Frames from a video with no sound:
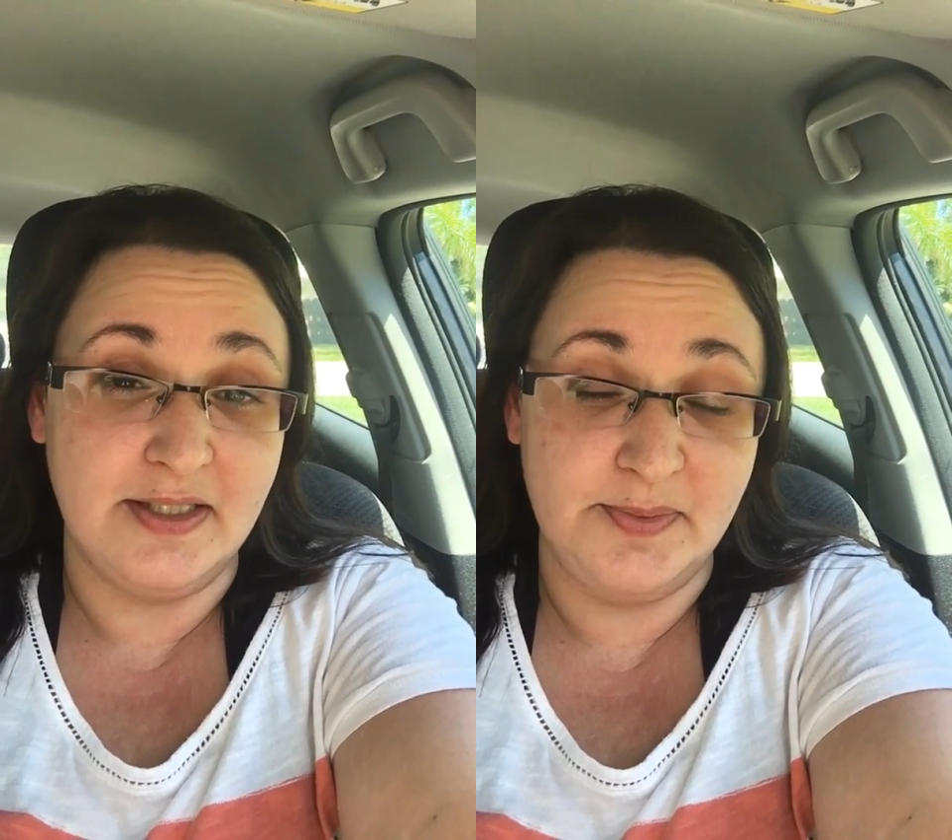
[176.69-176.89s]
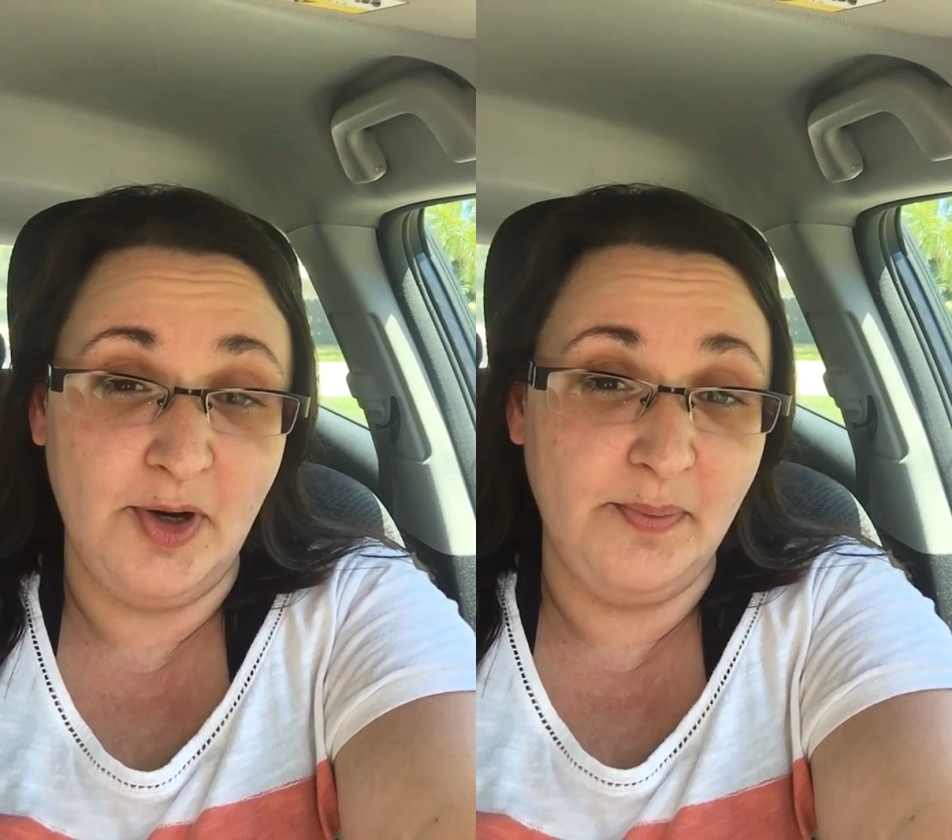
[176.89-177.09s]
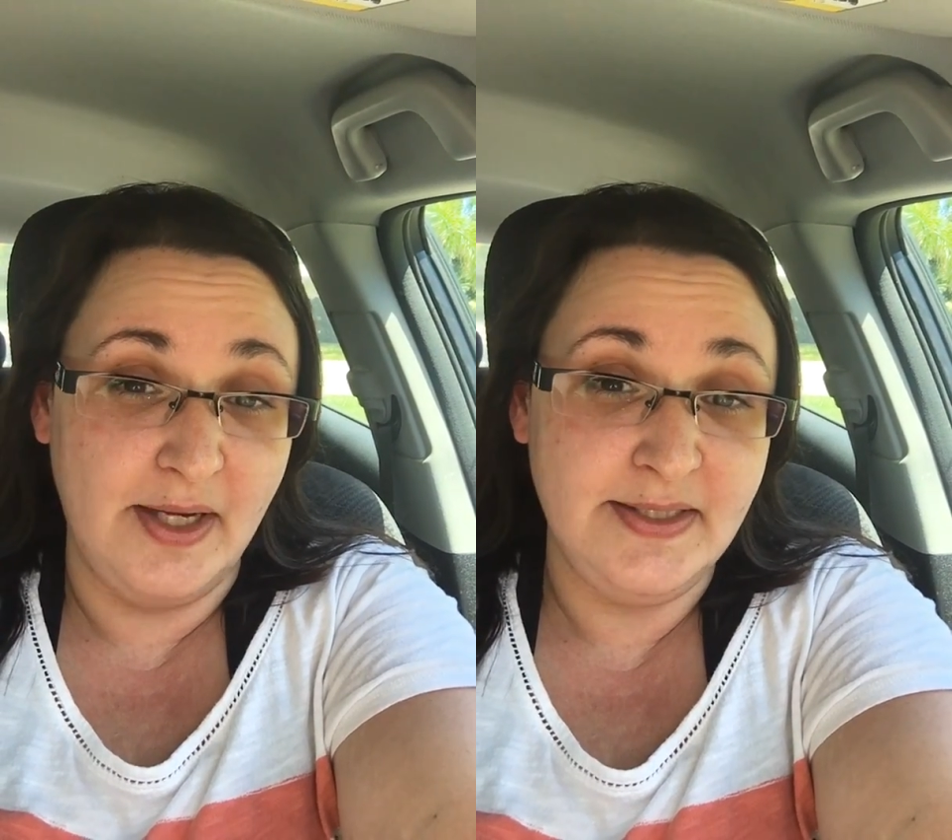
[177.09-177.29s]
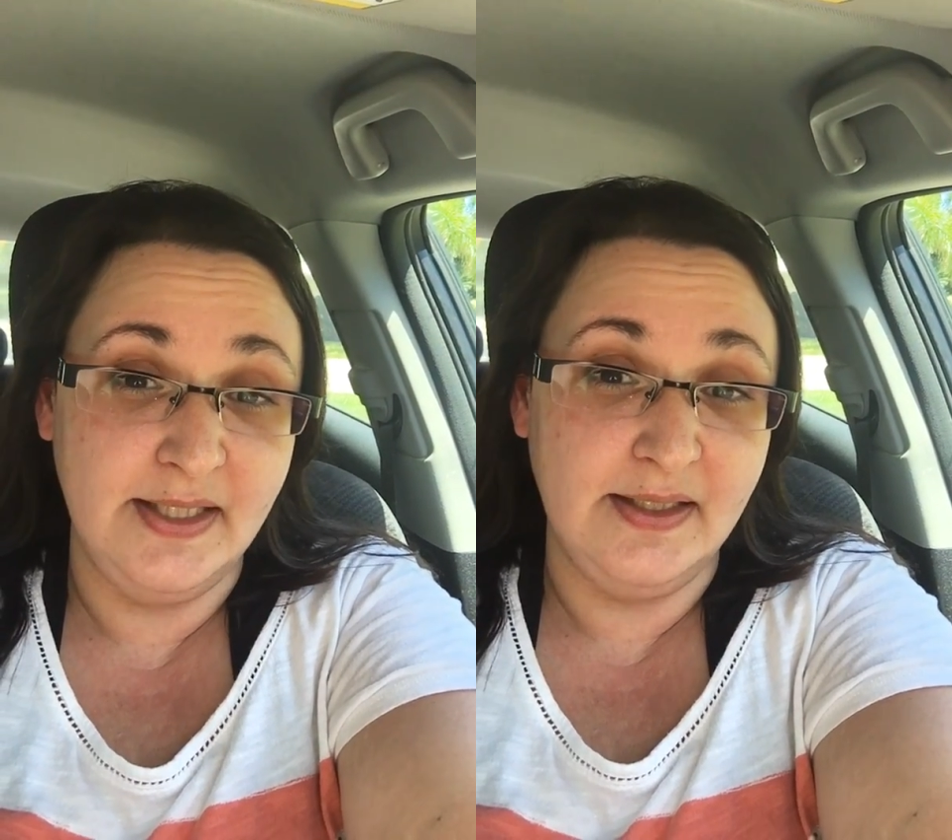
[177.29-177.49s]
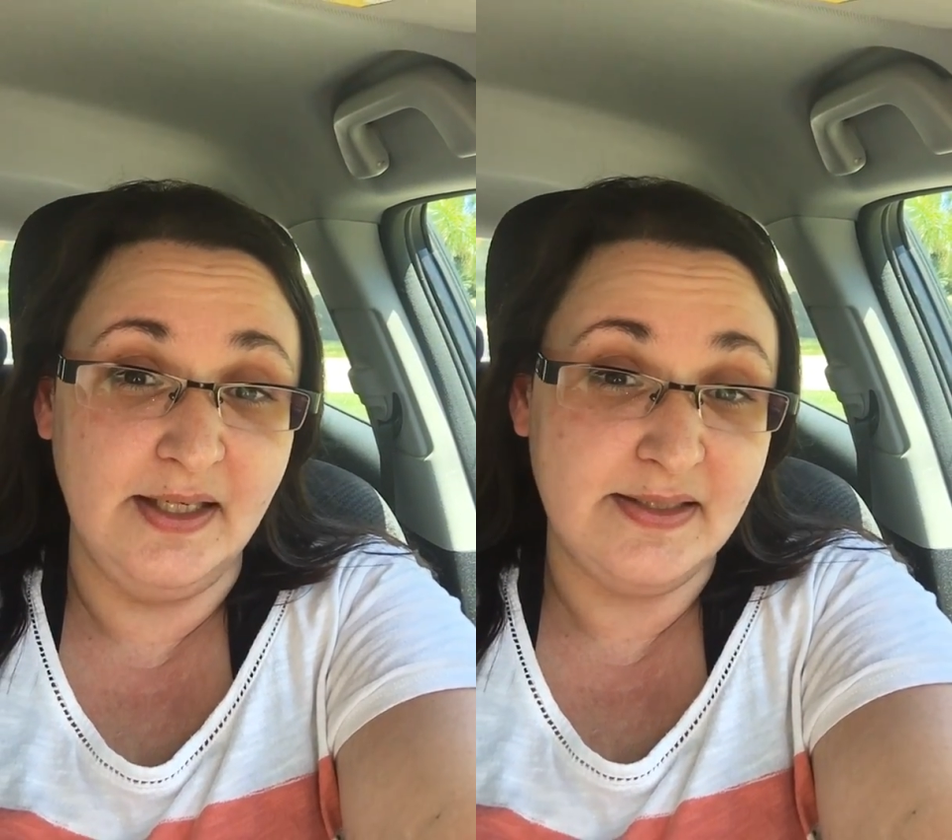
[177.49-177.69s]

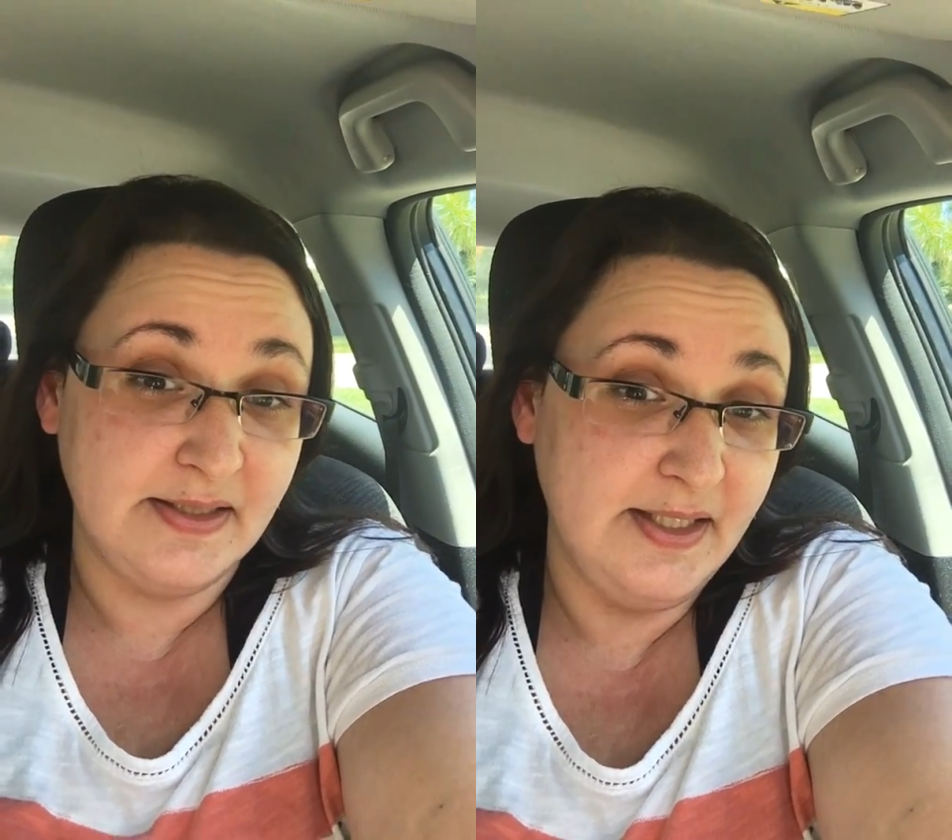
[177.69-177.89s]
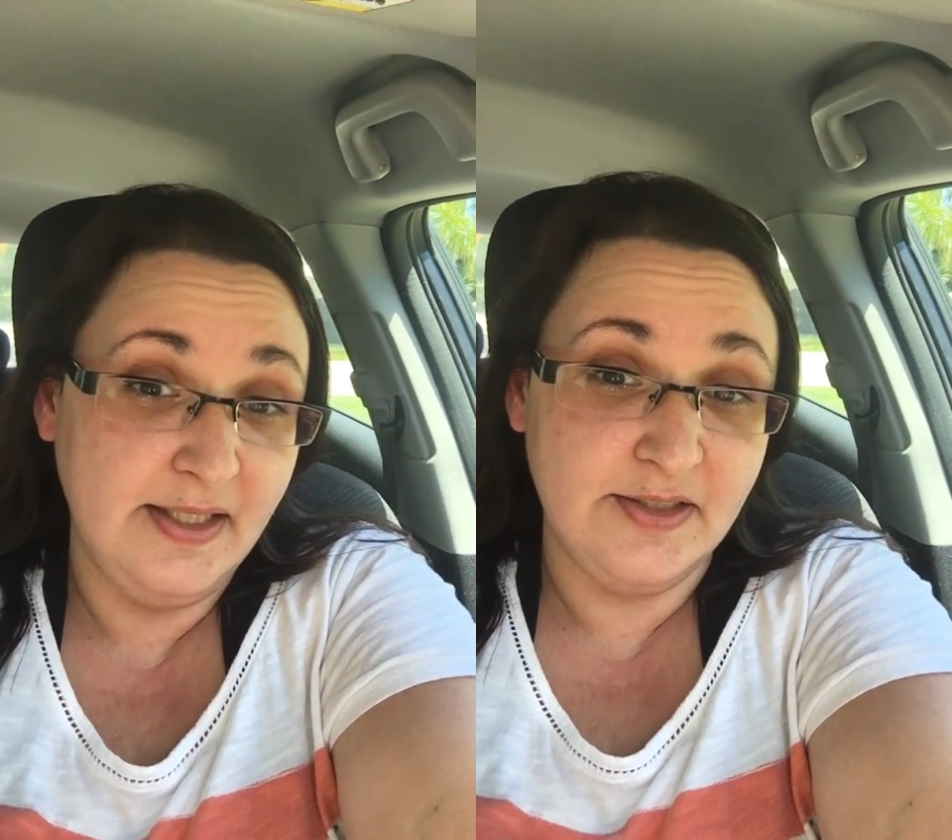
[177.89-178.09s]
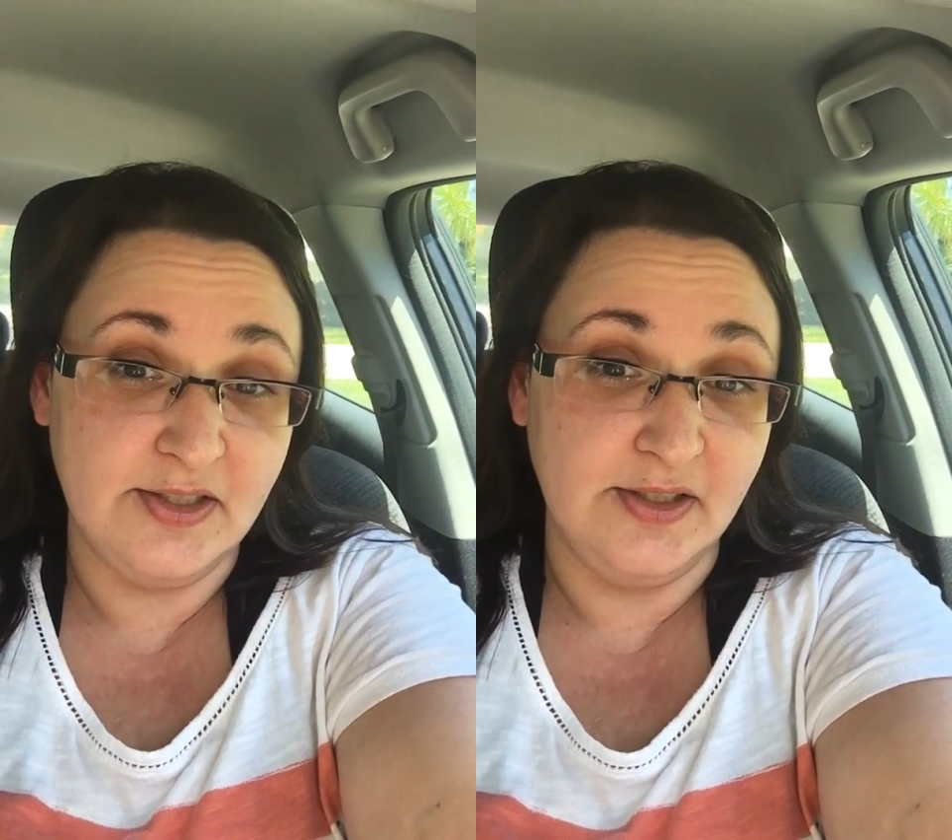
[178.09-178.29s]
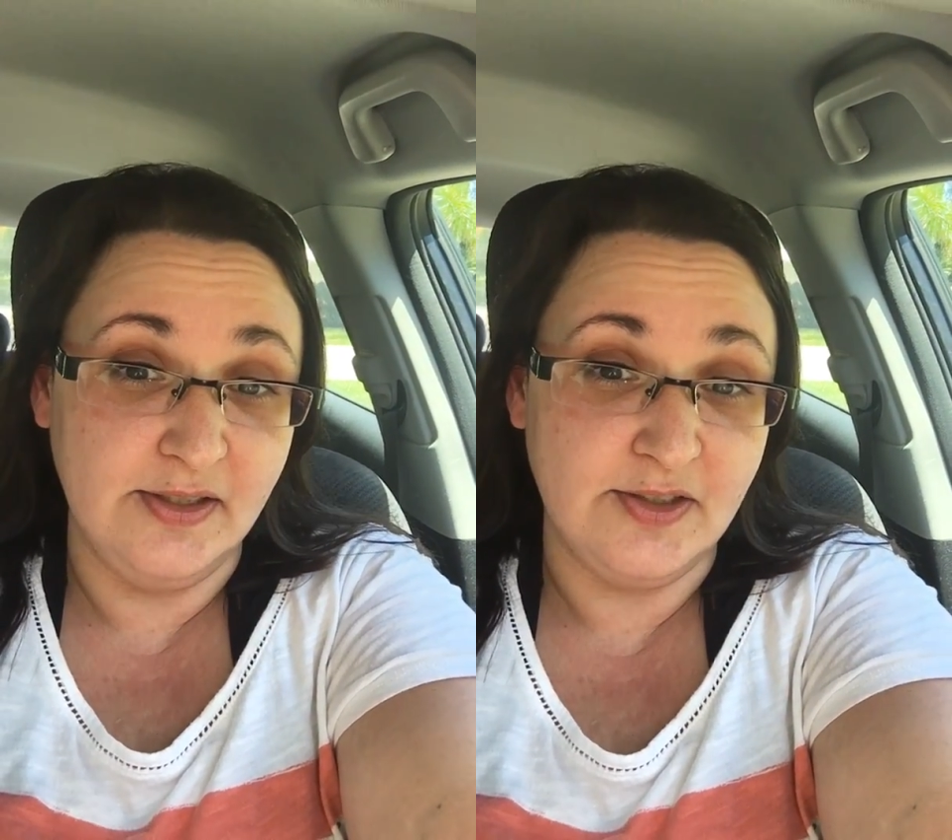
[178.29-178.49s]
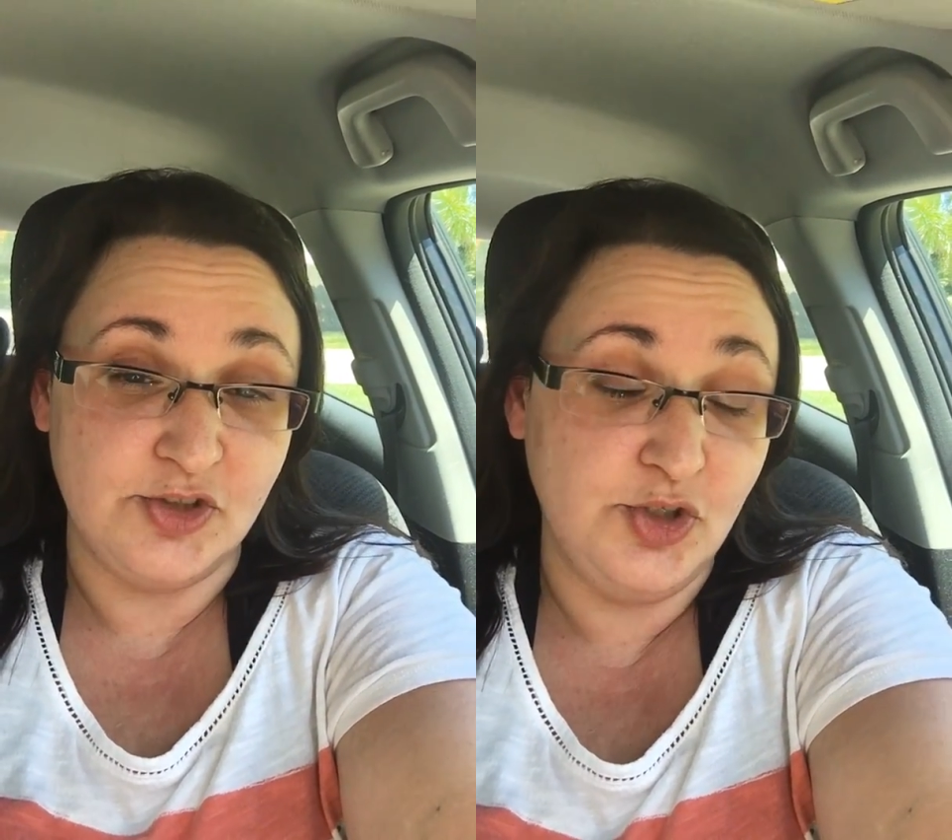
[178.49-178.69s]
experimenting is leading
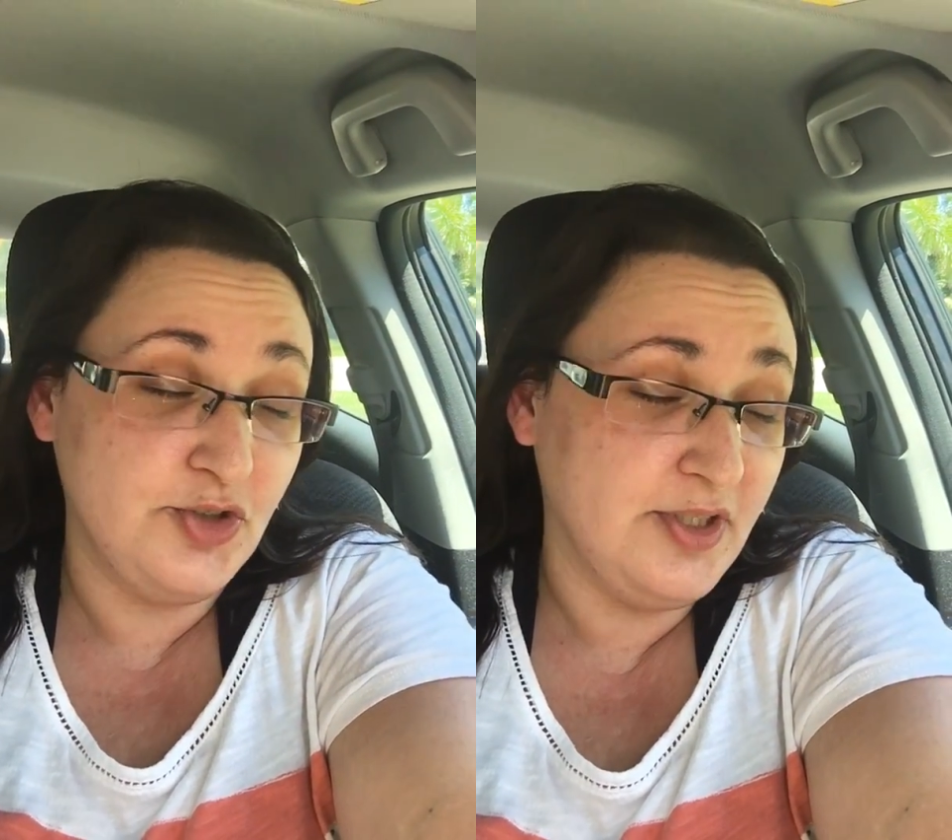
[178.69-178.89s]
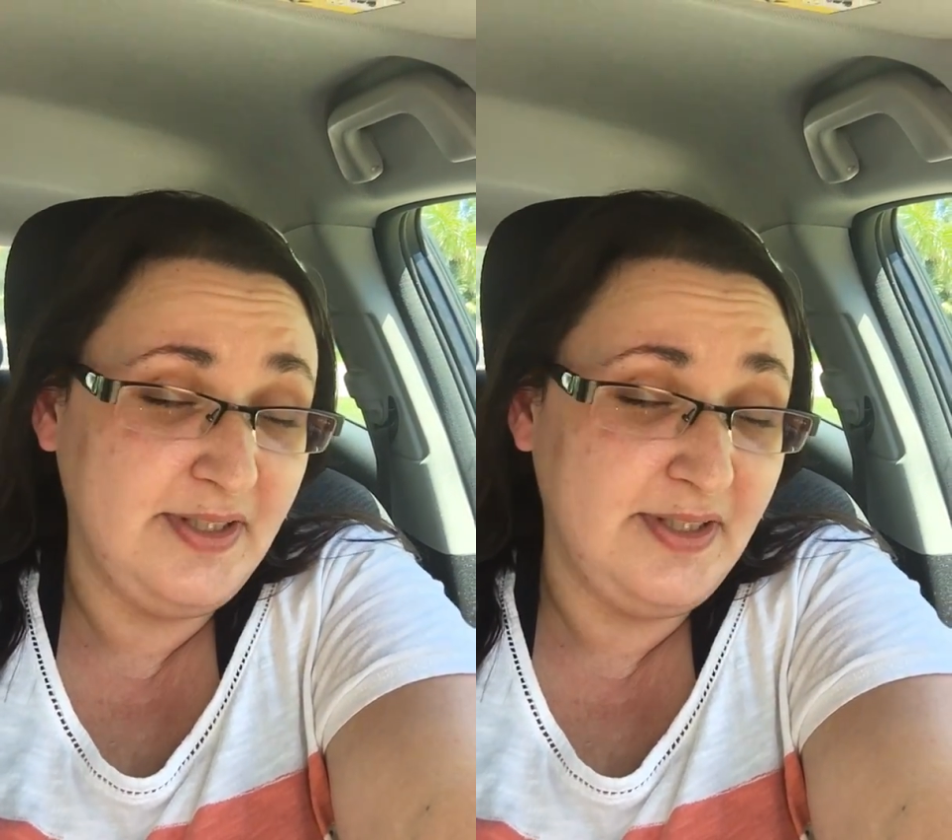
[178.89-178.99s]
to shooters,